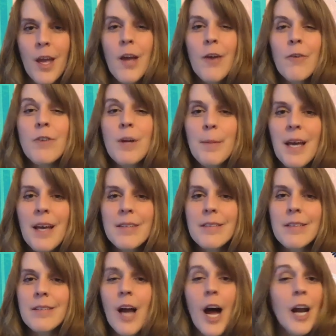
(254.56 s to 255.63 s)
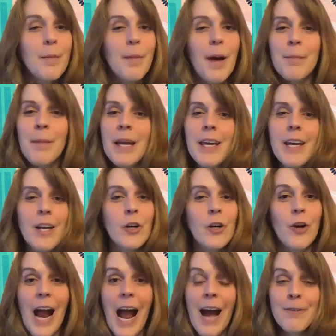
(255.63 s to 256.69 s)
VBS is not about making a
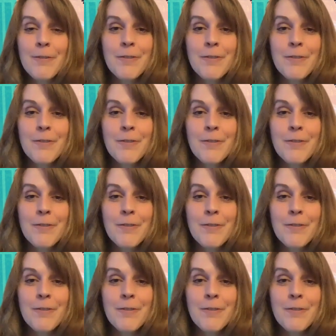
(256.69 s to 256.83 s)
craft.